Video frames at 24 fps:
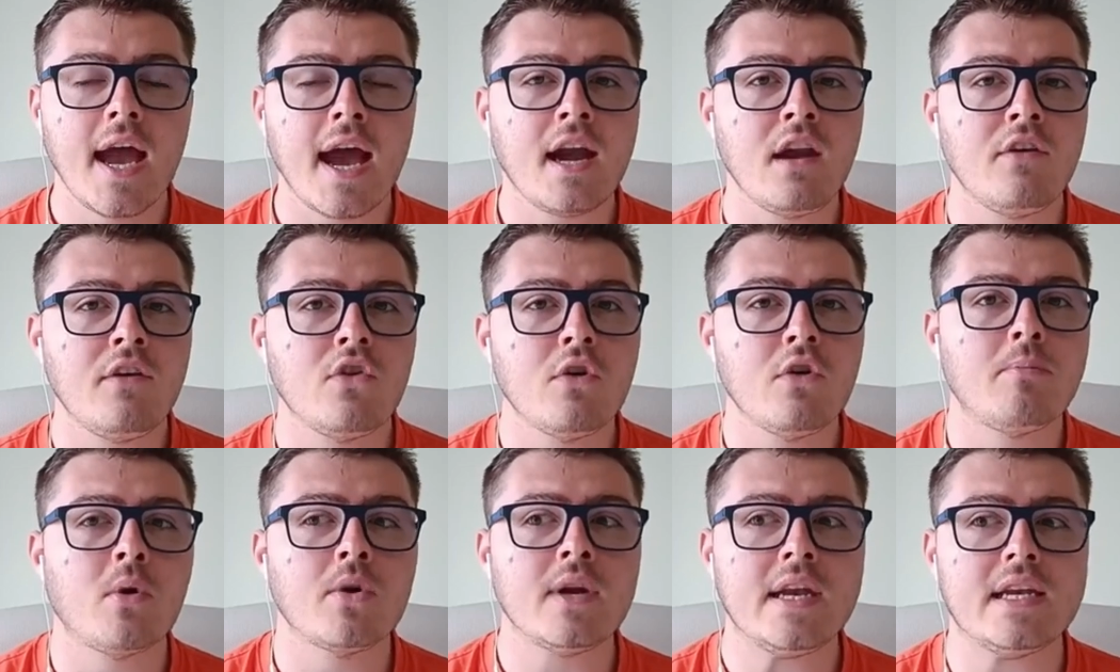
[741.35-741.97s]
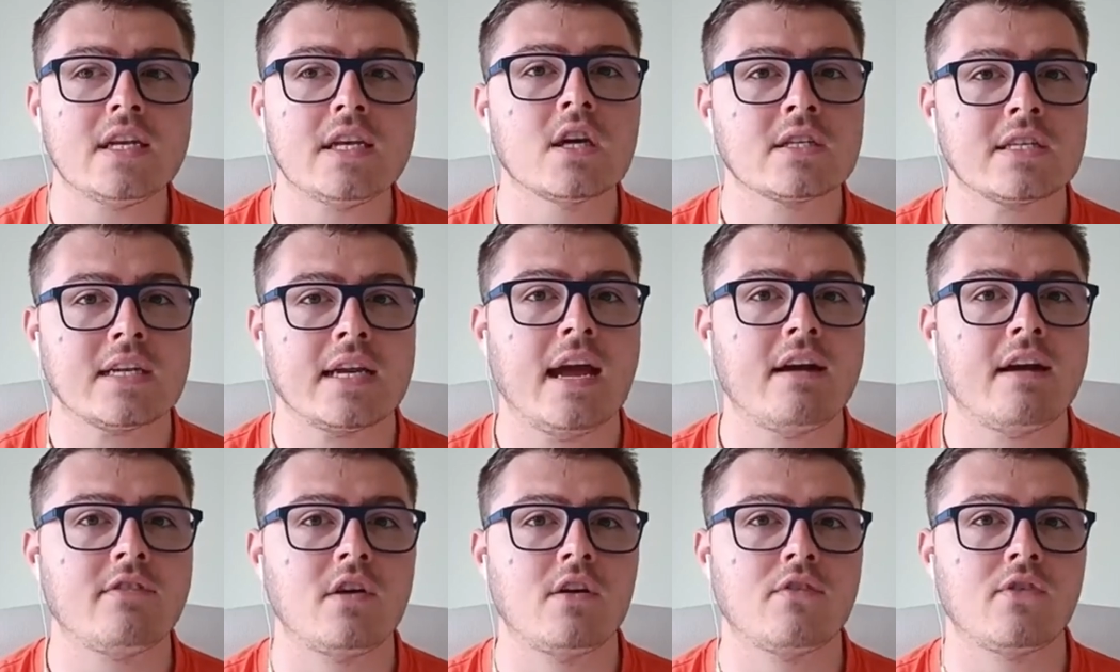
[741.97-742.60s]
And if your body
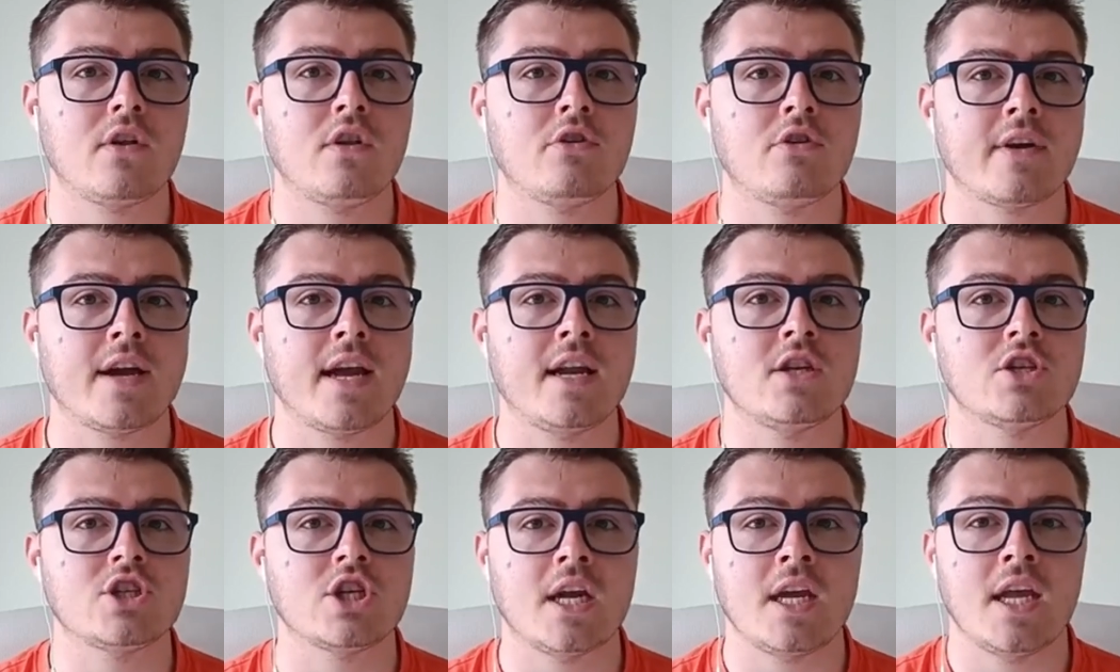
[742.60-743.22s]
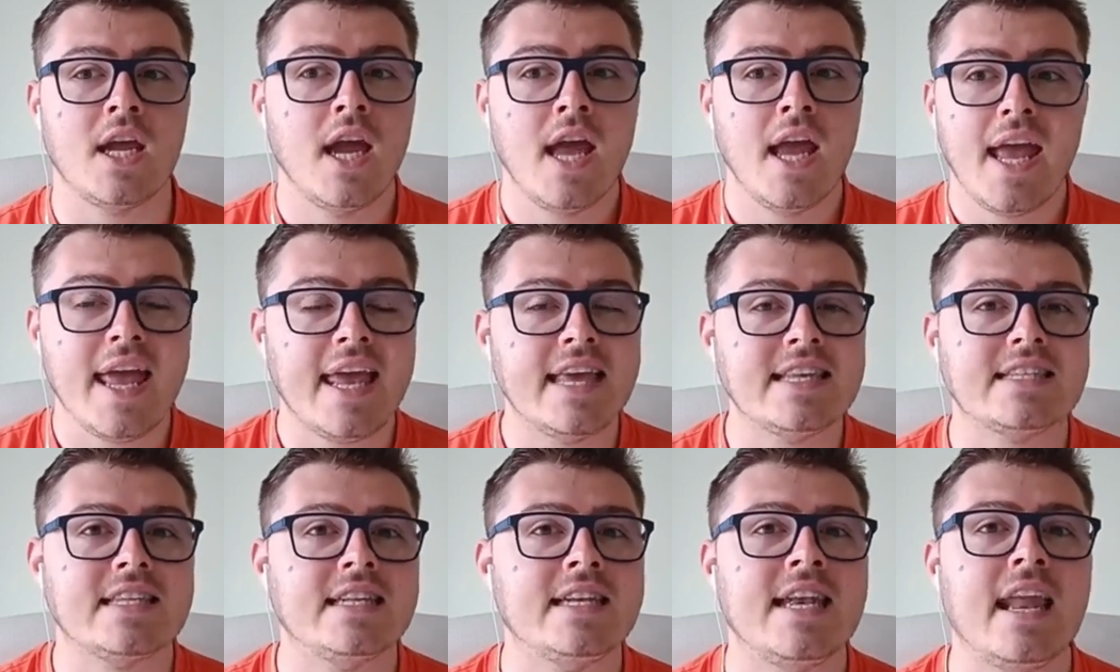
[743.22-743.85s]
doesn't have enough caloric energy,
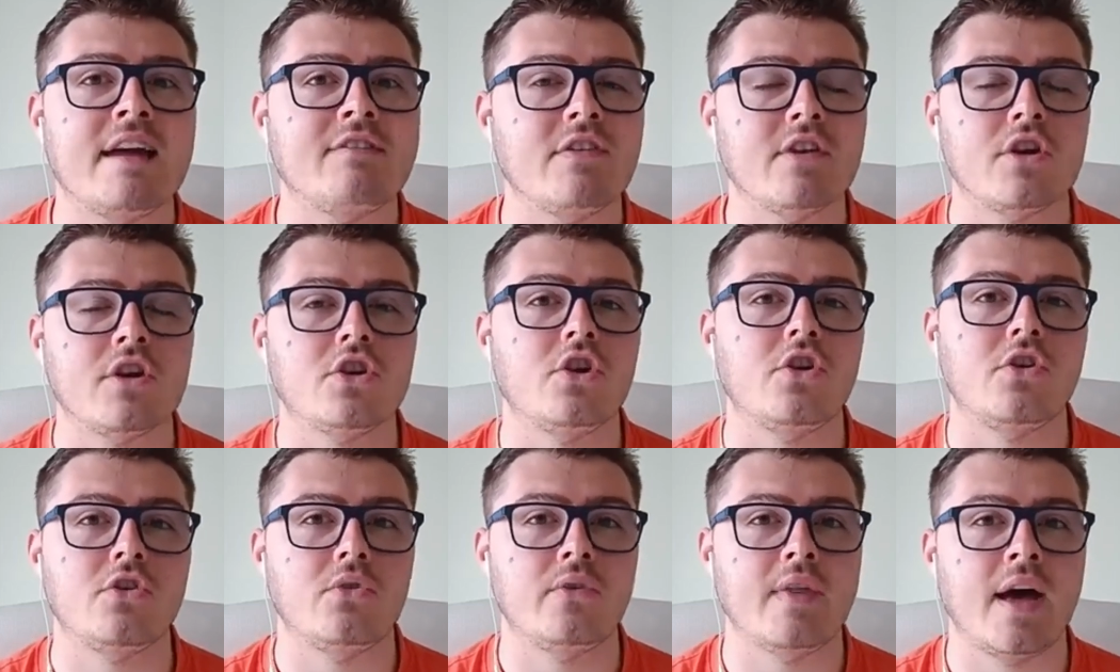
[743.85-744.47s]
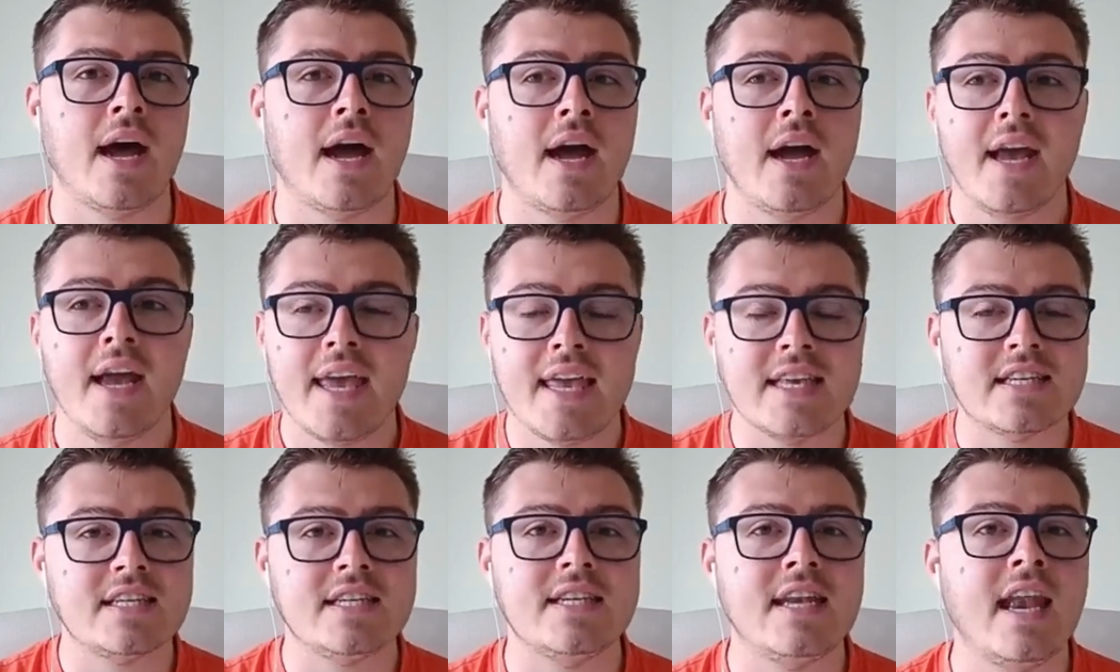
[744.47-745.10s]
it's never going to do that.
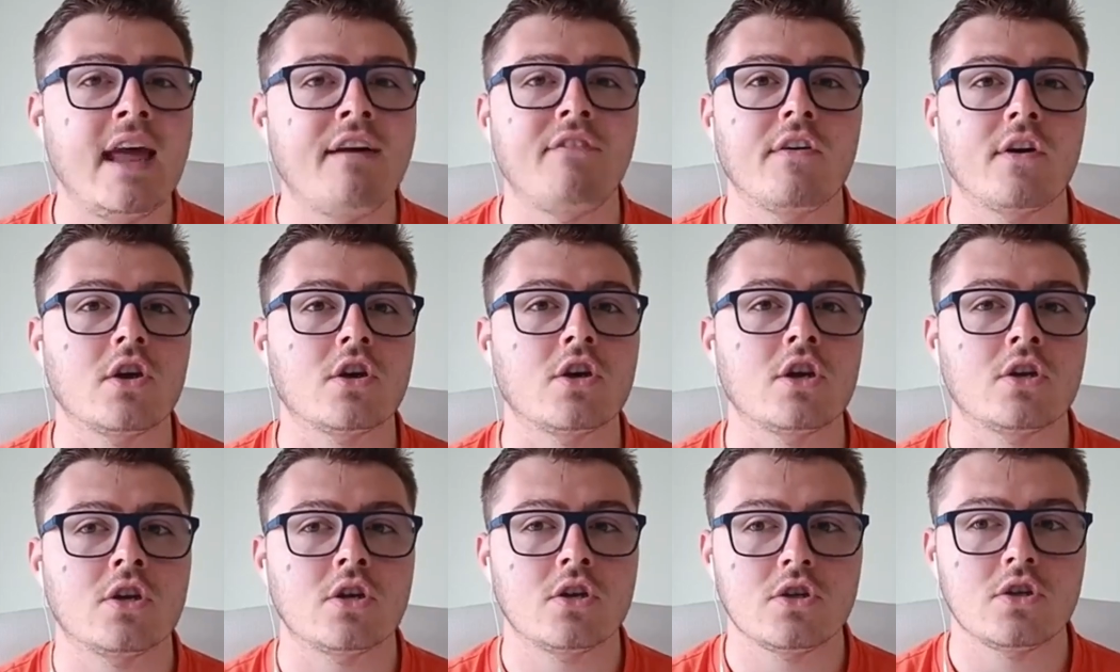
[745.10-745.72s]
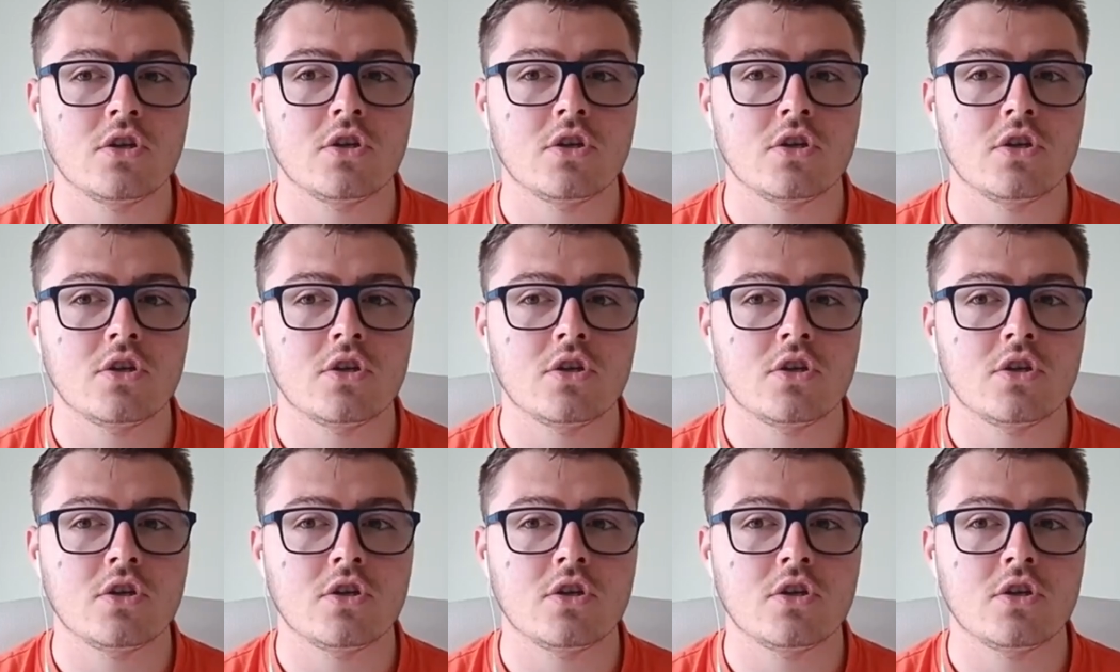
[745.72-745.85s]
It's never going to